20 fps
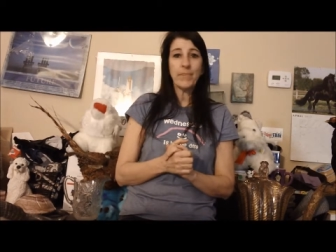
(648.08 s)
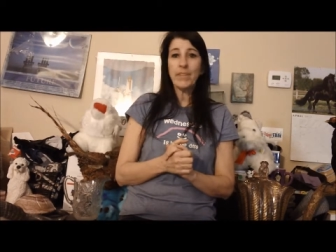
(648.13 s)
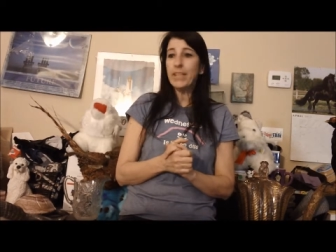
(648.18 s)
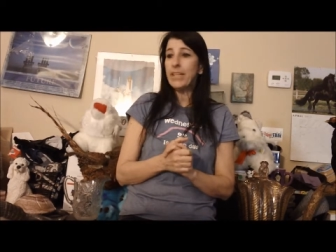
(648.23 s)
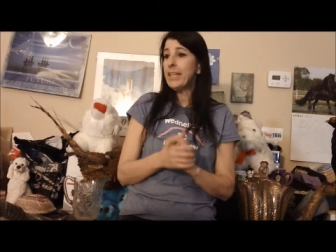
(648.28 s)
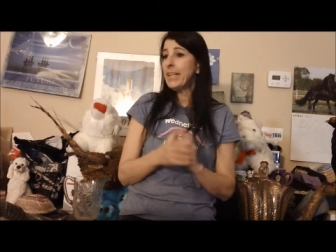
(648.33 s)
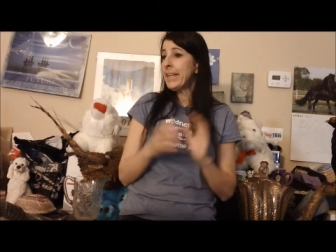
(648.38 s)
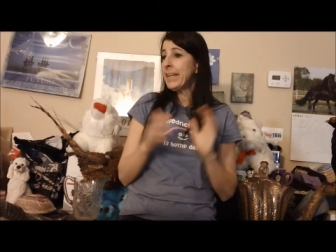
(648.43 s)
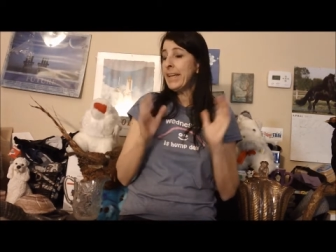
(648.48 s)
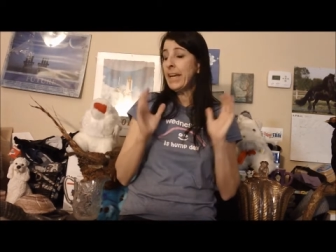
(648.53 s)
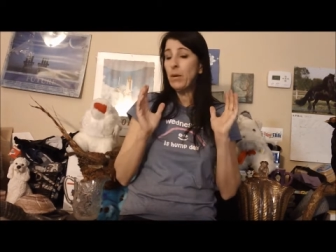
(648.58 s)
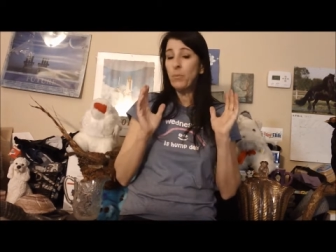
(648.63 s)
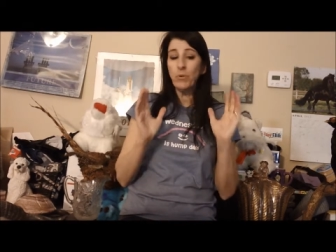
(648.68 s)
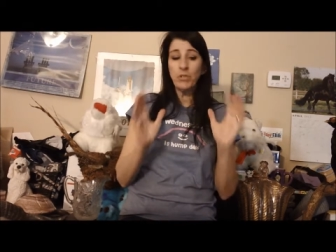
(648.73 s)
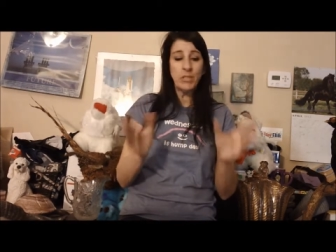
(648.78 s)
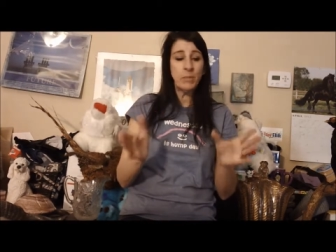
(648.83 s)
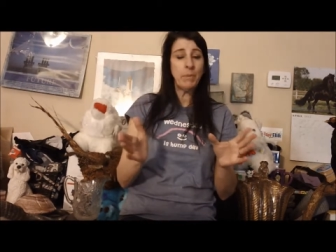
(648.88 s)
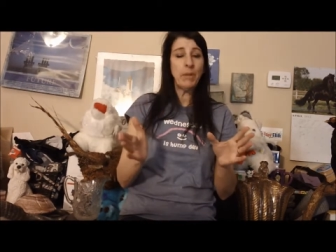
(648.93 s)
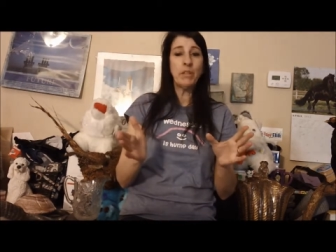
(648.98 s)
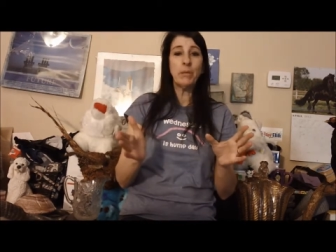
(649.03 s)
And again, we'll
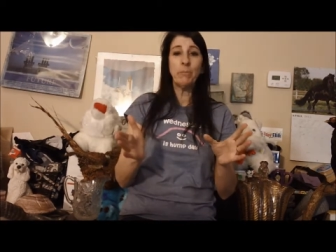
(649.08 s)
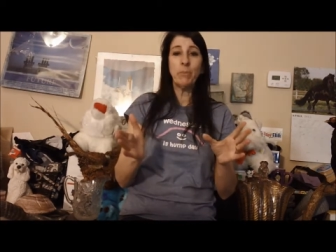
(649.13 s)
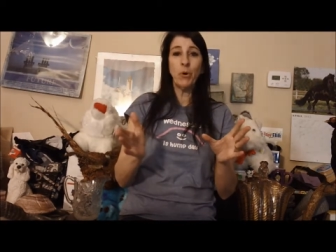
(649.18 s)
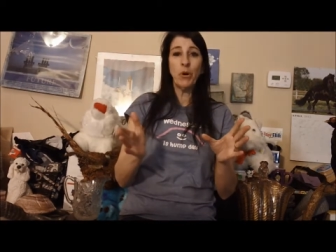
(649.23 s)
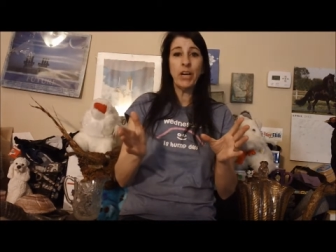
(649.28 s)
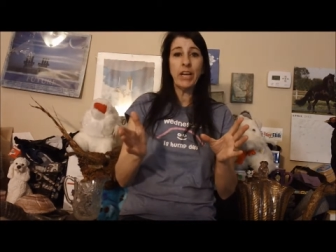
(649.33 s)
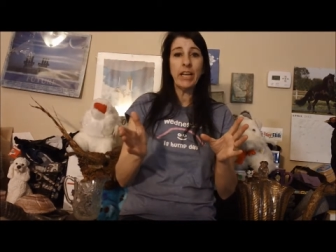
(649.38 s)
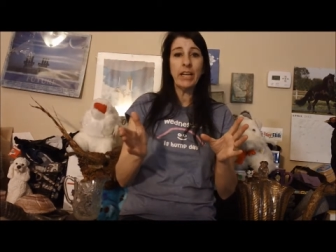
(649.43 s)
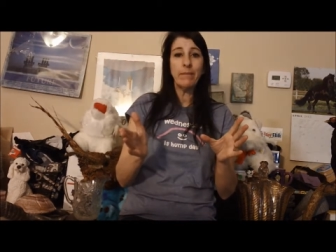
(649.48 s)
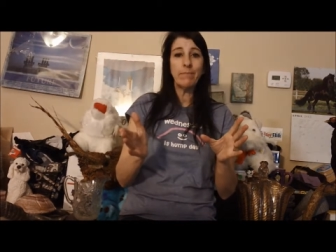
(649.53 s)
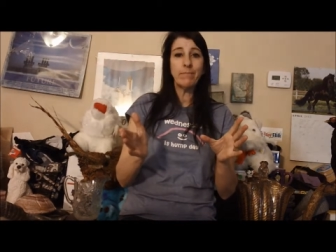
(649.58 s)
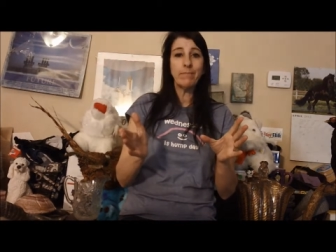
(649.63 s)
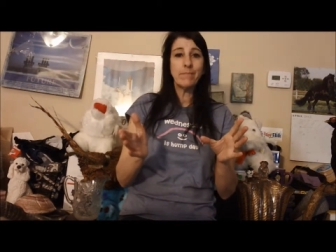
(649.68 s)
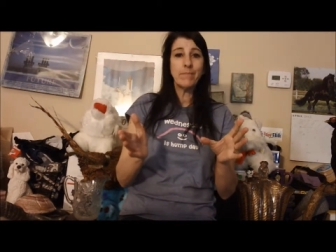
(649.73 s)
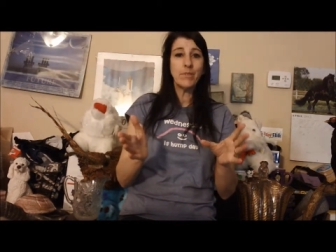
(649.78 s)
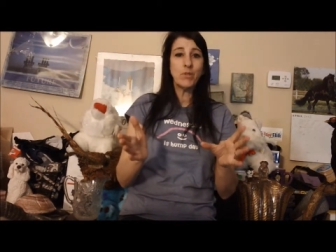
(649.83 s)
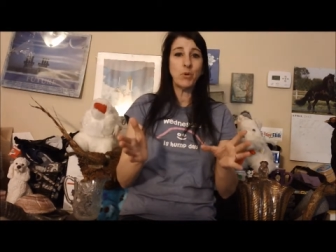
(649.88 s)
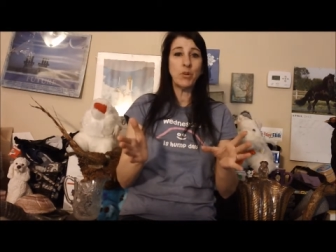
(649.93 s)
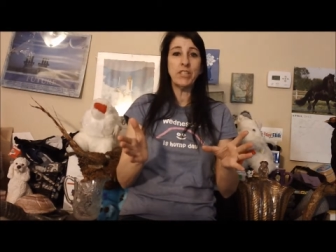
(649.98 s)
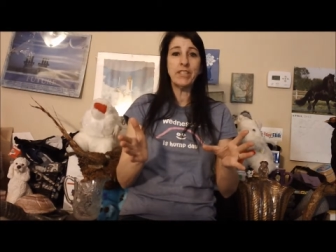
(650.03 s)
spend the morning
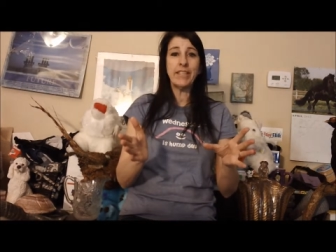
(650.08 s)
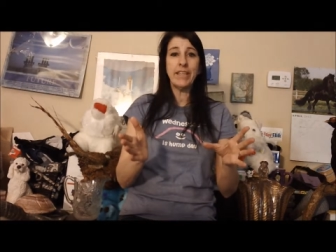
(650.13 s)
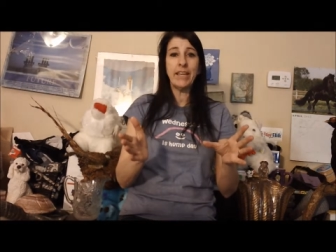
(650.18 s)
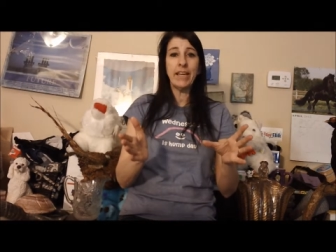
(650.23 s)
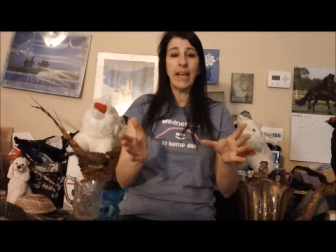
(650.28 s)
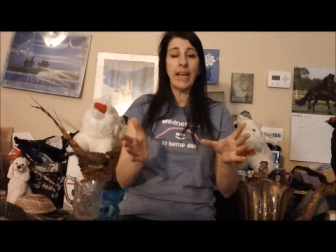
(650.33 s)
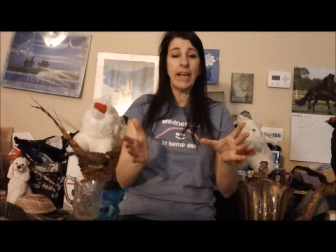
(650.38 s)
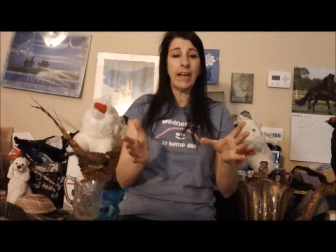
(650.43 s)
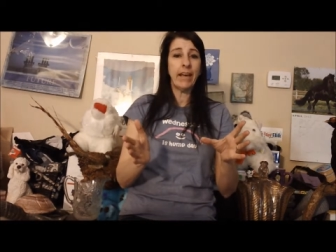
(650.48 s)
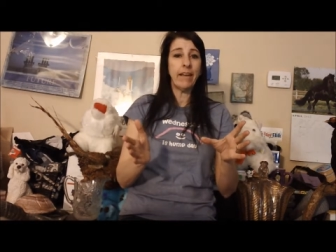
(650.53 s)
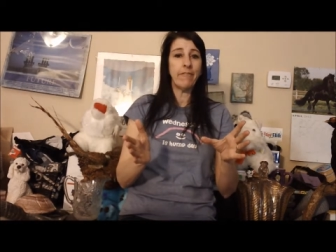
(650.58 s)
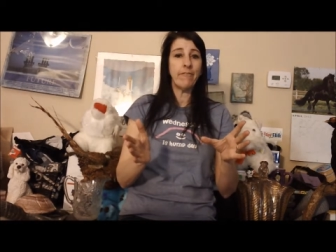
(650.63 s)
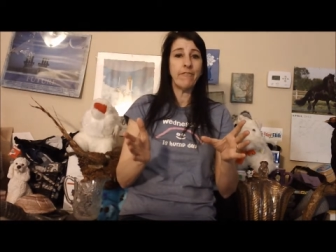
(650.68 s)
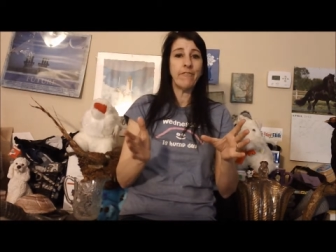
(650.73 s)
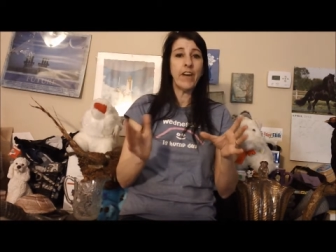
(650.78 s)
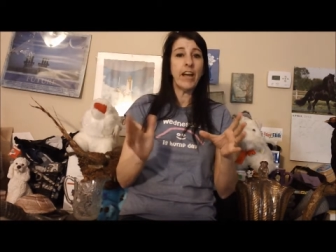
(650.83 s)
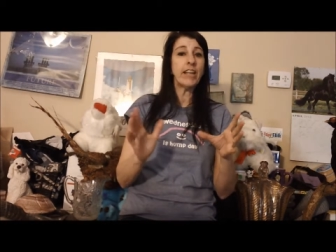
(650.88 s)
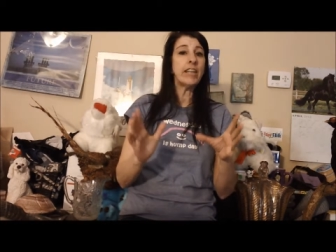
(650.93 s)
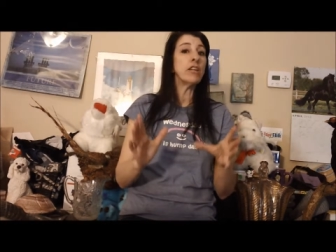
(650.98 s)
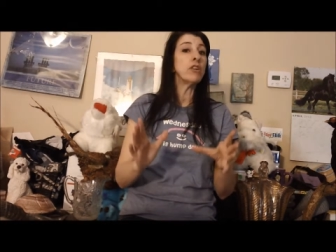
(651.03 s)
sourcing and
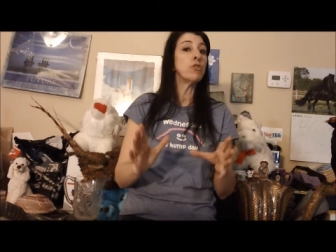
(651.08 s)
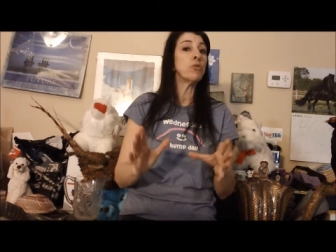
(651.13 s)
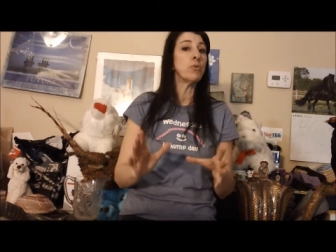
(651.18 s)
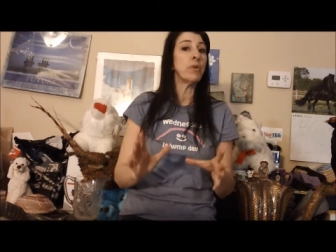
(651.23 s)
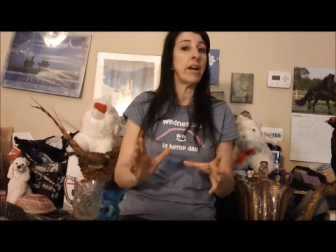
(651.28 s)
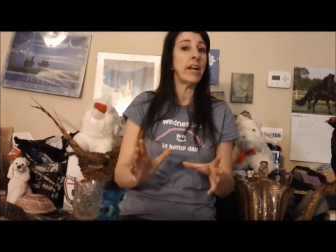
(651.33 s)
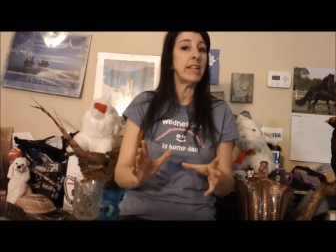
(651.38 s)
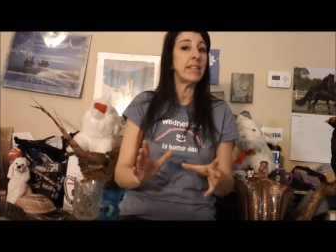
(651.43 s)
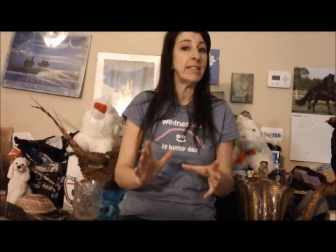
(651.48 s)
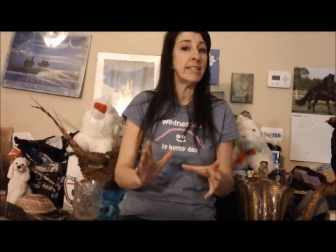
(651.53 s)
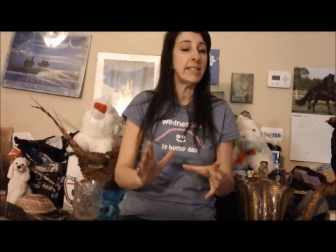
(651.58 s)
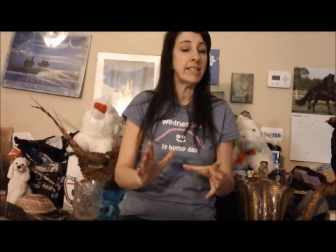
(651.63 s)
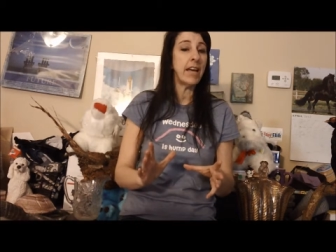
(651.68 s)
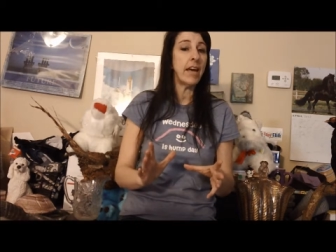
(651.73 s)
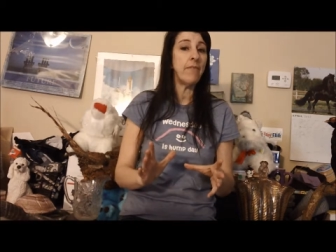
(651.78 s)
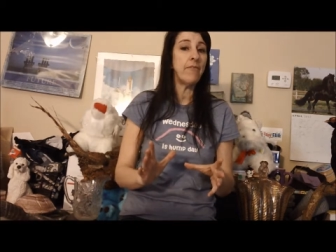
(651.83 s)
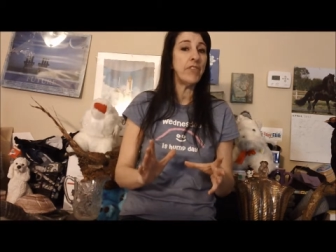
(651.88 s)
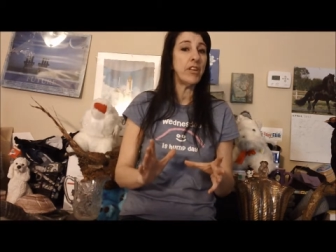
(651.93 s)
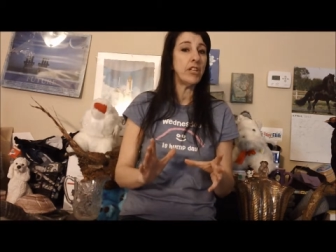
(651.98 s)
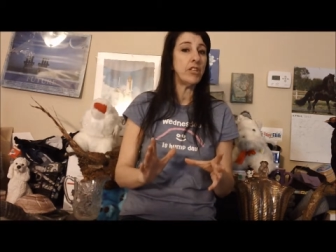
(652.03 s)
finding great
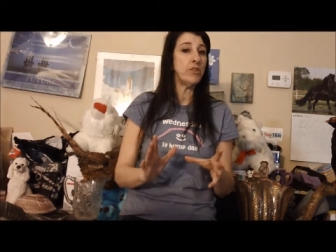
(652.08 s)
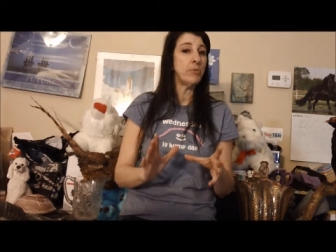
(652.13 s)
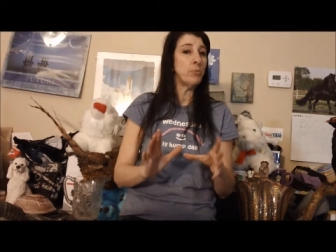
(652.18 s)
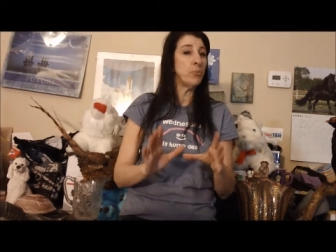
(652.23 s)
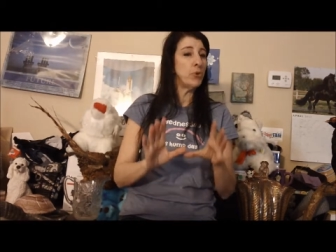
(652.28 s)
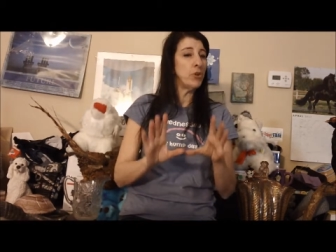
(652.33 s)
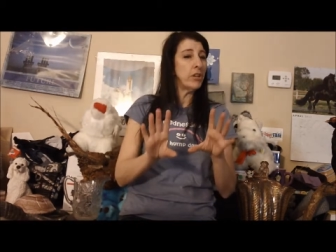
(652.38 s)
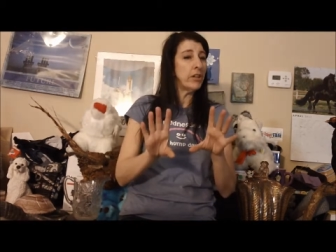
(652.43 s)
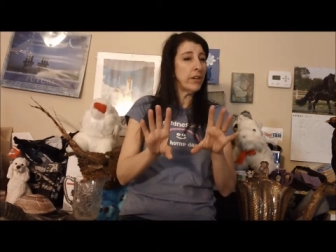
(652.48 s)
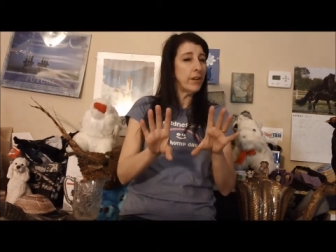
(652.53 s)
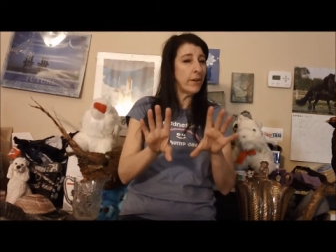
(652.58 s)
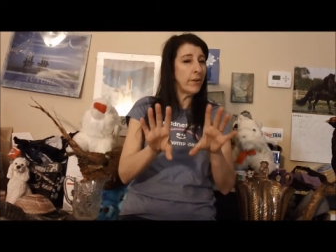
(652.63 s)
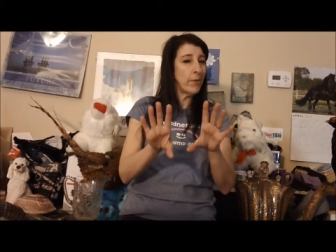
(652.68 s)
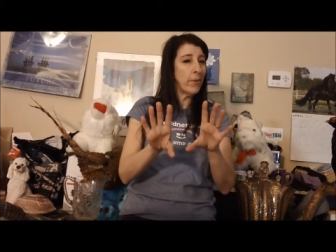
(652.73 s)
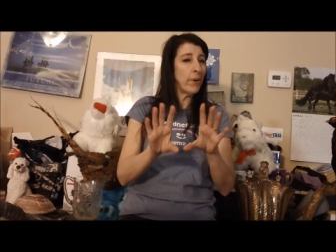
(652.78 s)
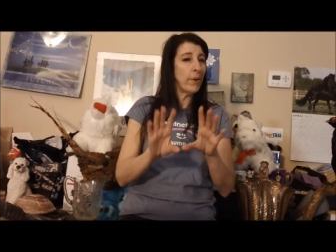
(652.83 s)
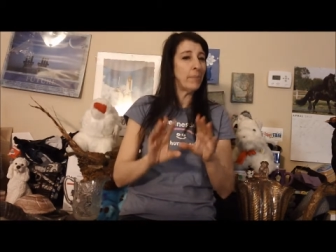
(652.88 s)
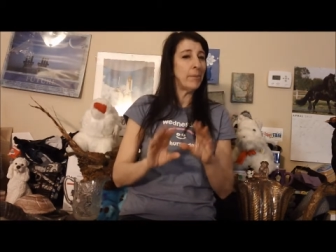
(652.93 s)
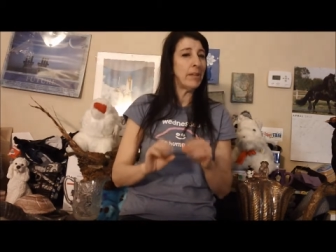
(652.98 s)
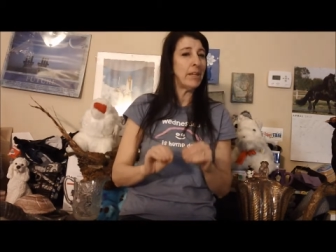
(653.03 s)
stuff that you wouldn't
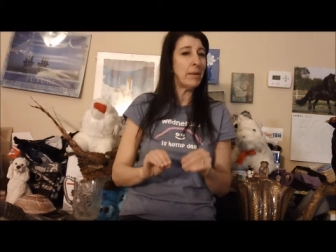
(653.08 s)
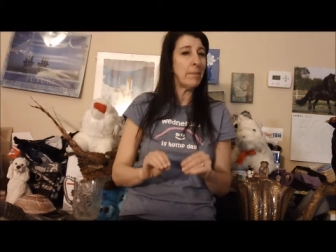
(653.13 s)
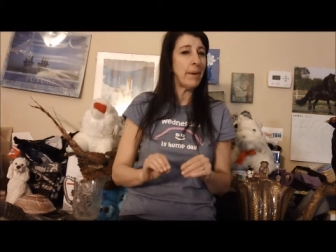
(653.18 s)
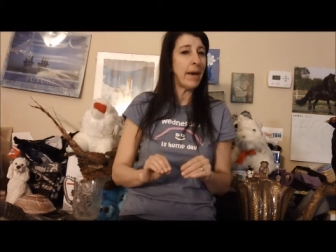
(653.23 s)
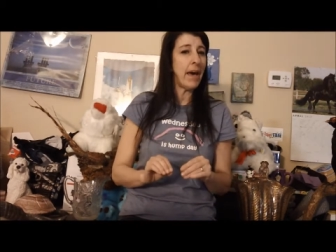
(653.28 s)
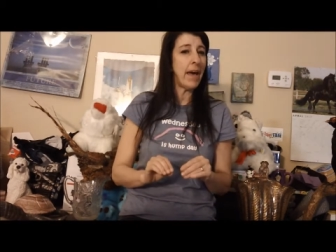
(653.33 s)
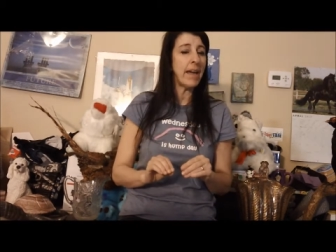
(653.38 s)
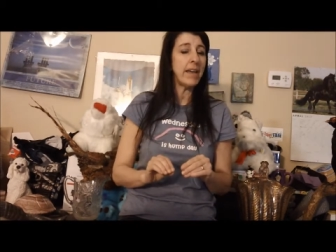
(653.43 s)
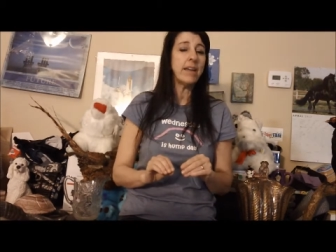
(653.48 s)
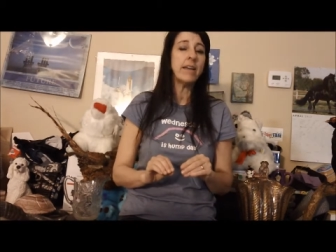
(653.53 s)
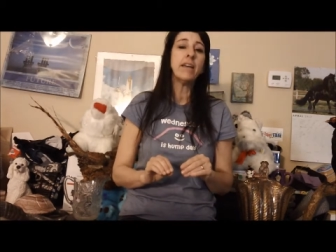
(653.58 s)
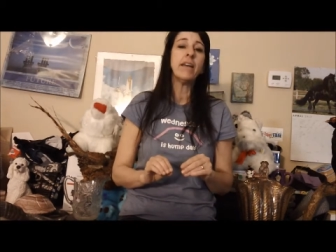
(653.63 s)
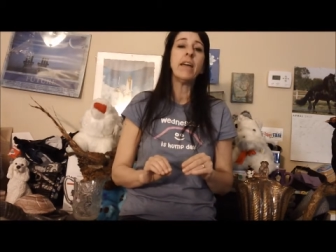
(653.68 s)
normally buy